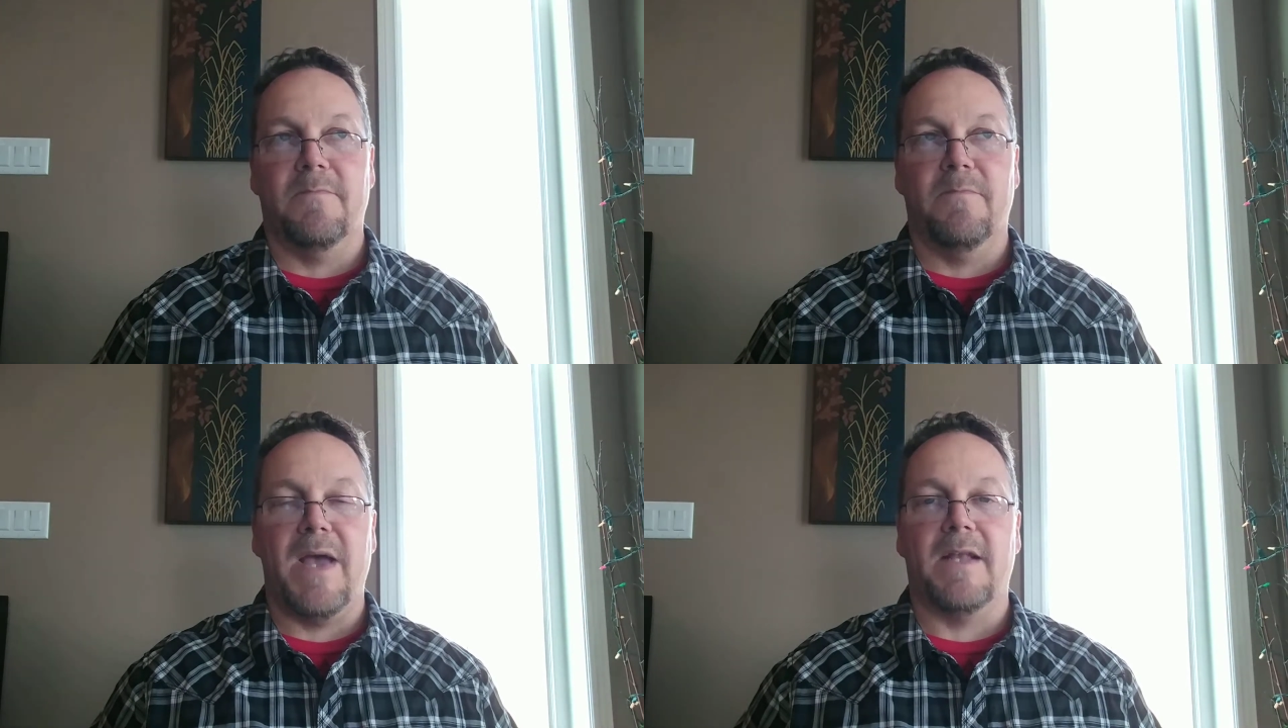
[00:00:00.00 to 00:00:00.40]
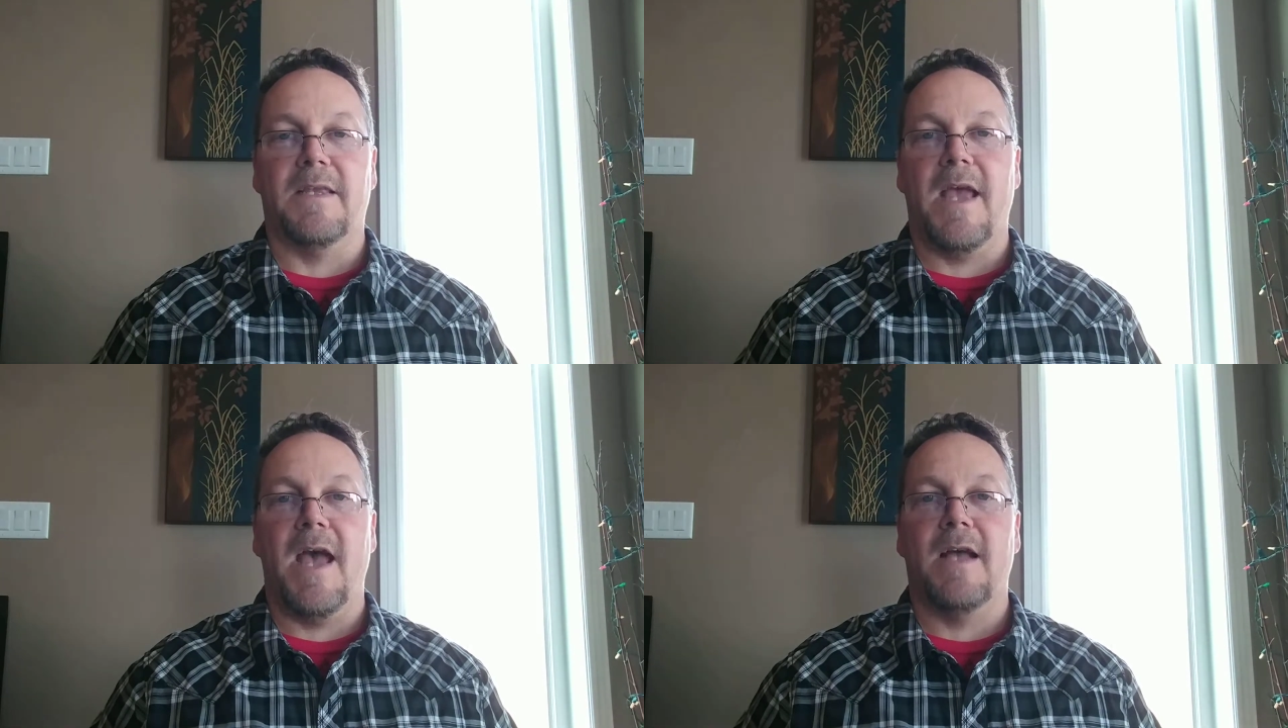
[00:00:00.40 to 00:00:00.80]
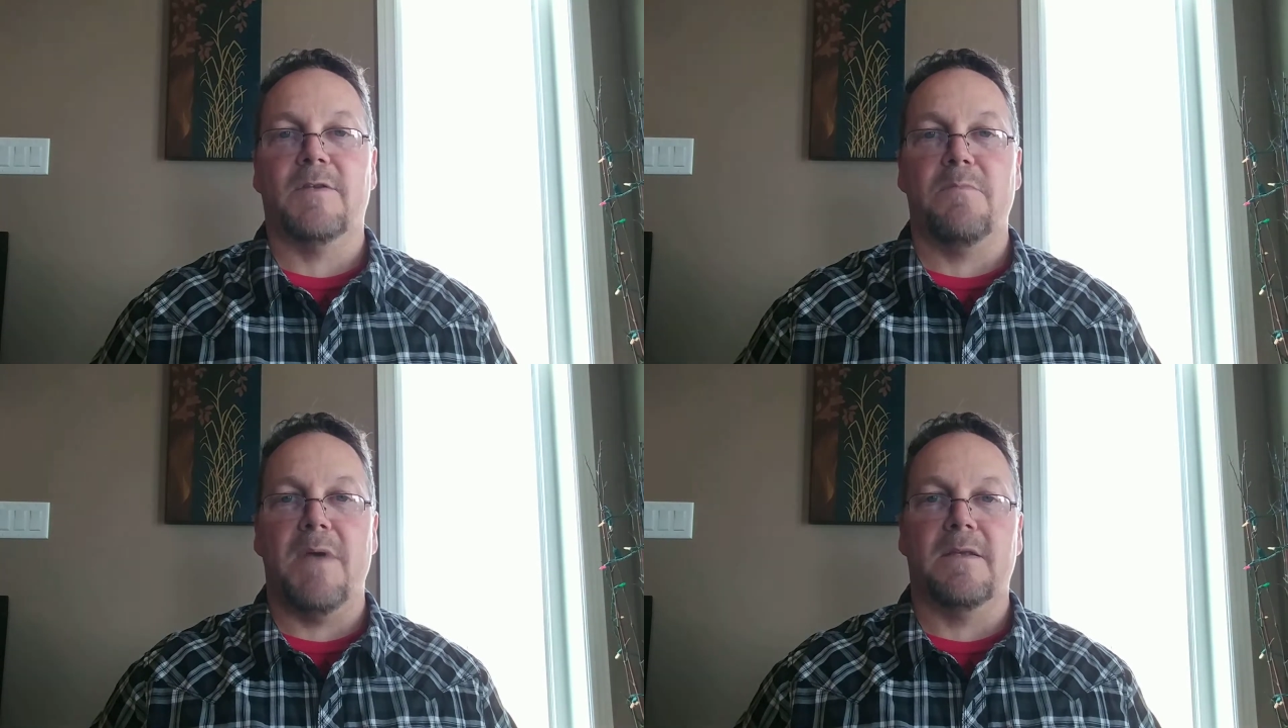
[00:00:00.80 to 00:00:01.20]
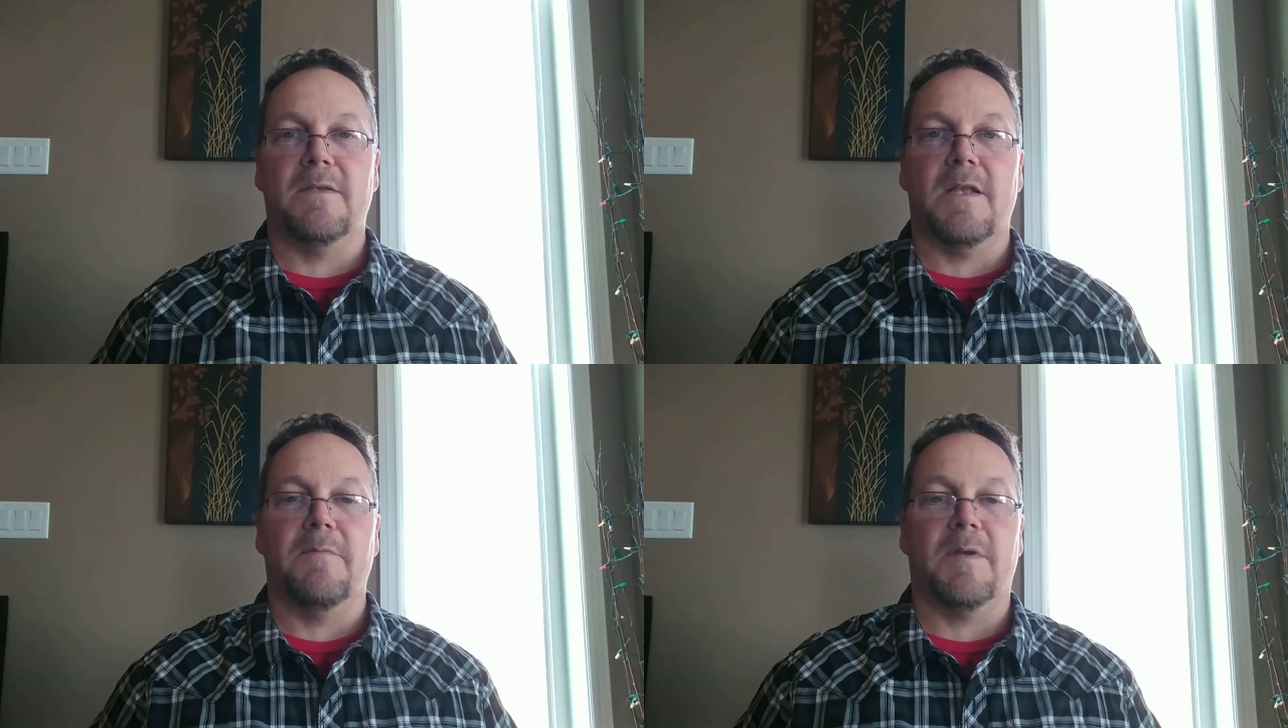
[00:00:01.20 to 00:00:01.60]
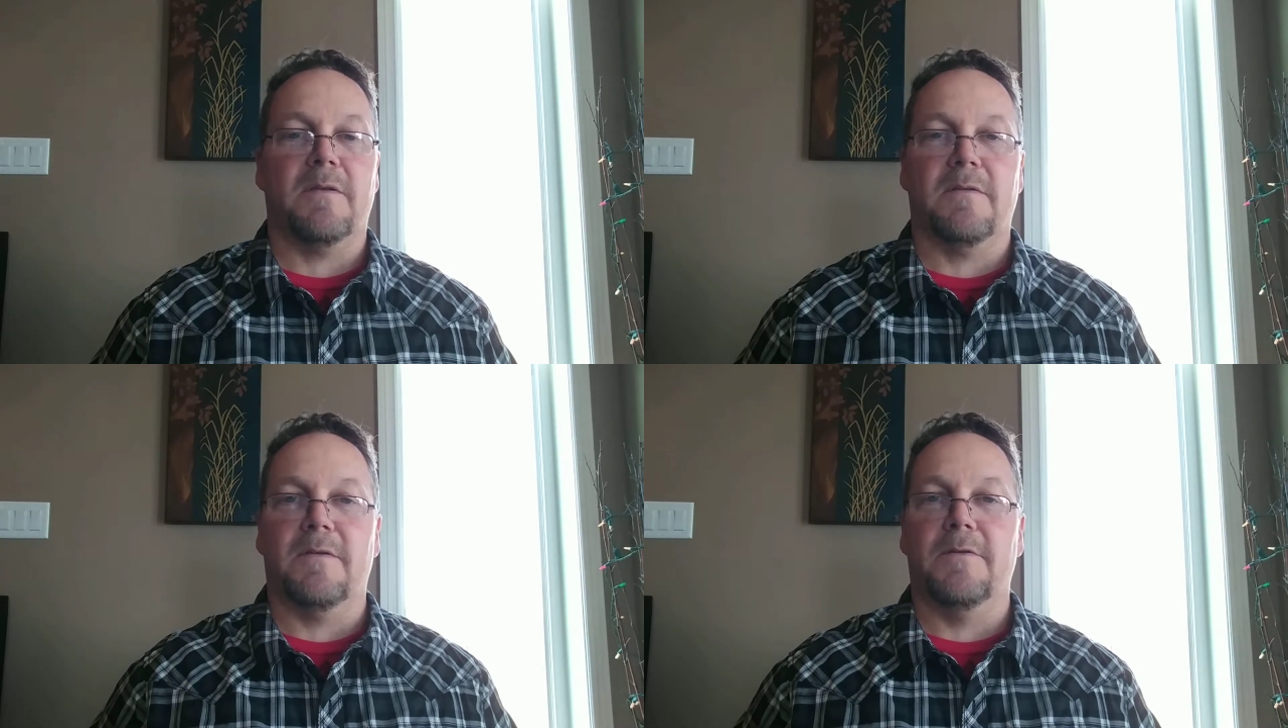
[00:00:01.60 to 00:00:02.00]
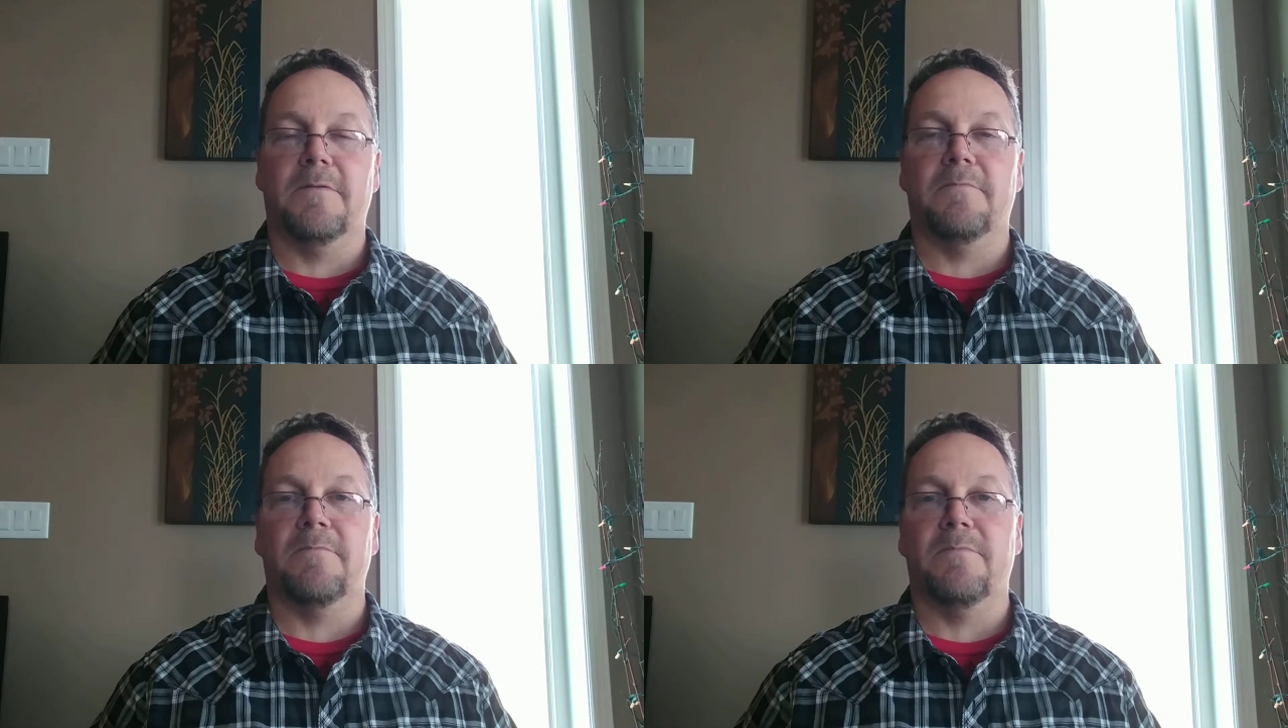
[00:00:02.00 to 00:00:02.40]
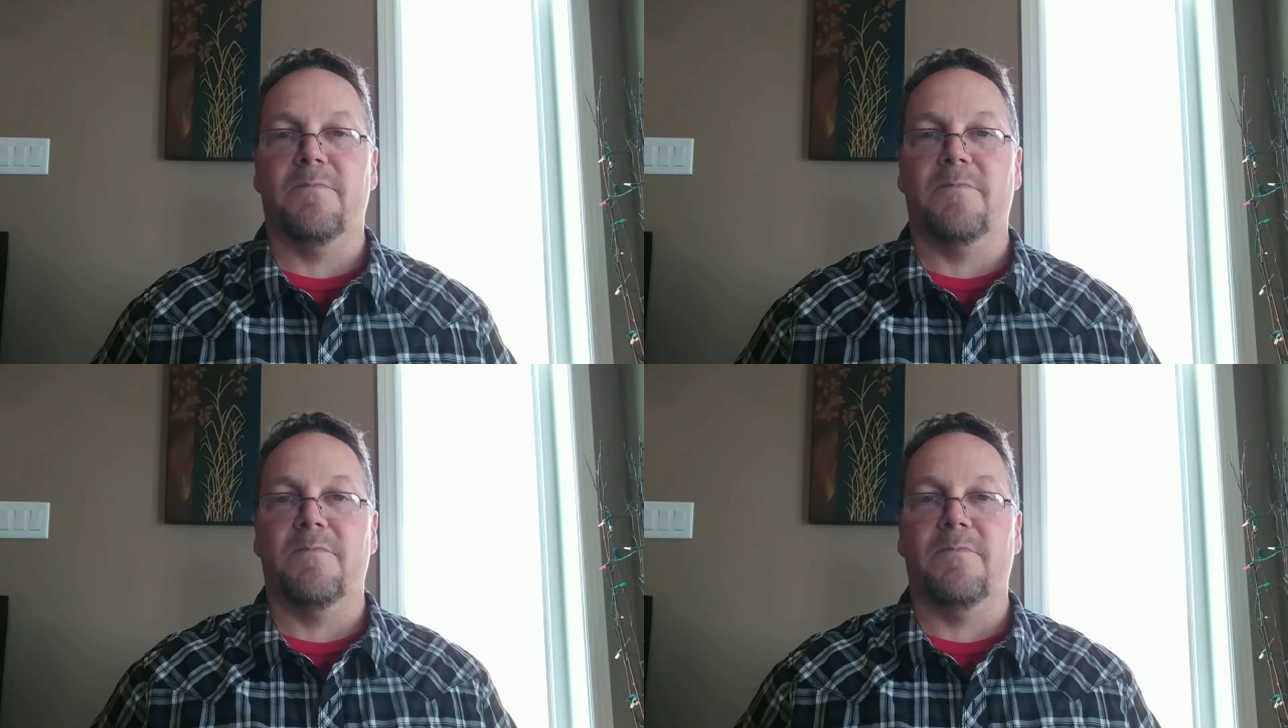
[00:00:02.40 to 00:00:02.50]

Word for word: bad gas, bad stomach, you know,